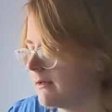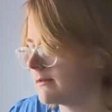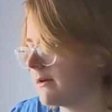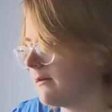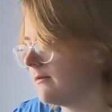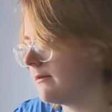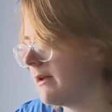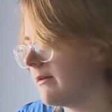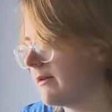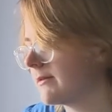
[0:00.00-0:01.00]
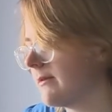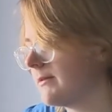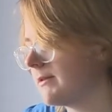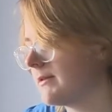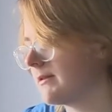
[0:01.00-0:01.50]
So anyway, so
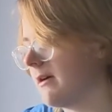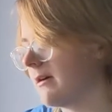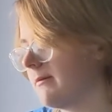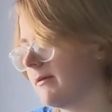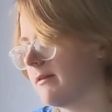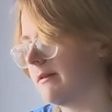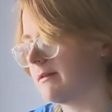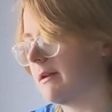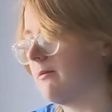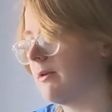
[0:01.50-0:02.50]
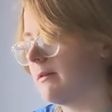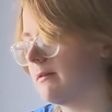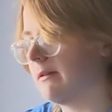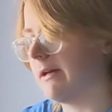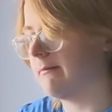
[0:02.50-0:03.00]
I'm just going to talk about things that I
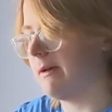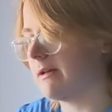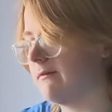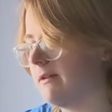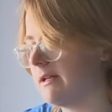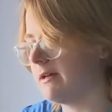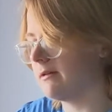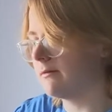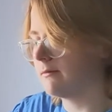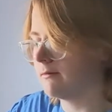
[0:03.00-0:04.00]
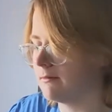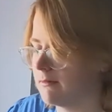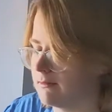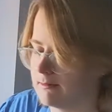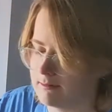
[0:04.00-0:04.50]
wouldn't like make a video,
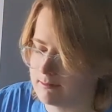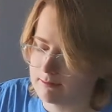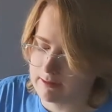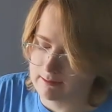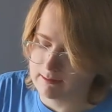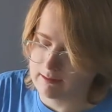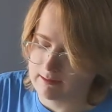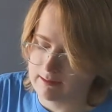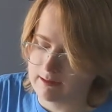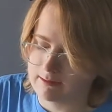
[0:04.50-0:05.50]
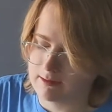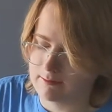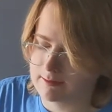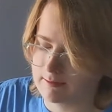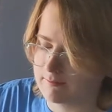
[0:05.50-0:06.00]
like that
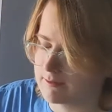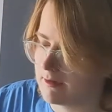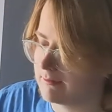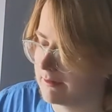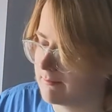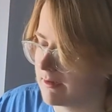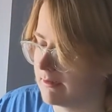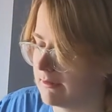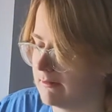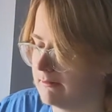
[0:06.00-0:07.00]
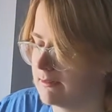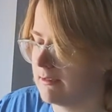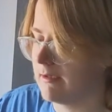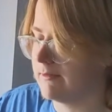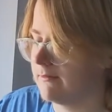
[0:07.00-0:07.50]
don't deserve a thought. Like I'm not going to get
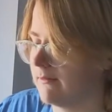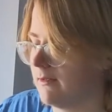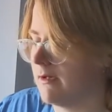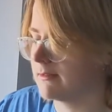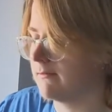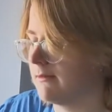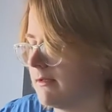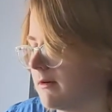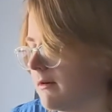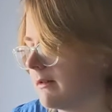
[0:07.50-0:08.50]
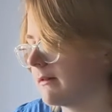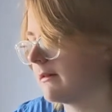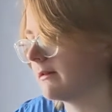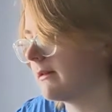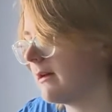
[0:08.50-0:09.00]
into heavy philosophy here or
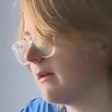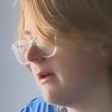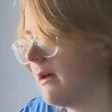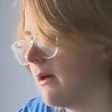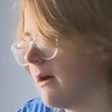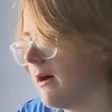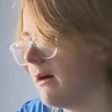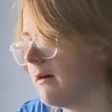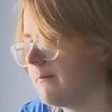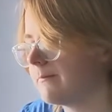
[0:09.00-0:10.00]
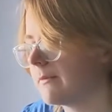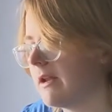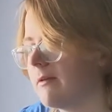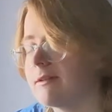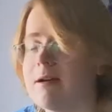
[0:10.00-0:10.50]
anything like that.
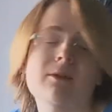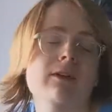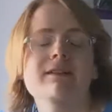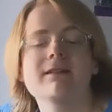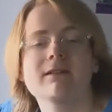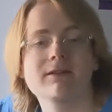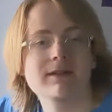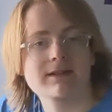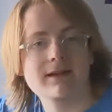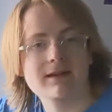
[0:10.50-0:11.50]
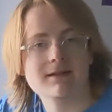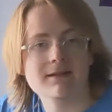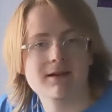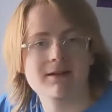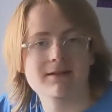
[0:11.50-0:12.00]
Anyways, I'm going to see Lucy Dacus
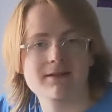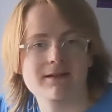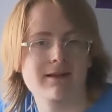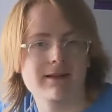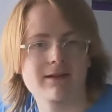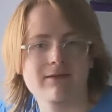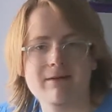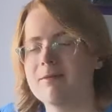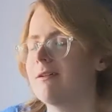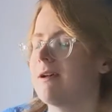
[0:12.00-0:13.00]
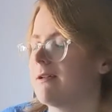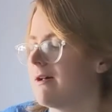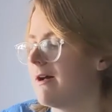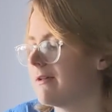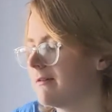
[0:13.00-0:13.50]
in concert in November, and
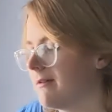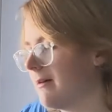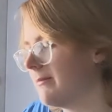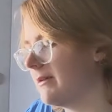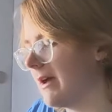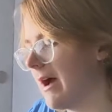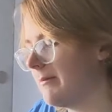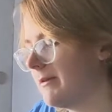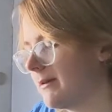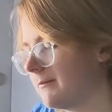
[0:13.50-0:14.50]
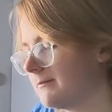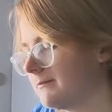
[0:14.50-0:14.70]
I could not be happier.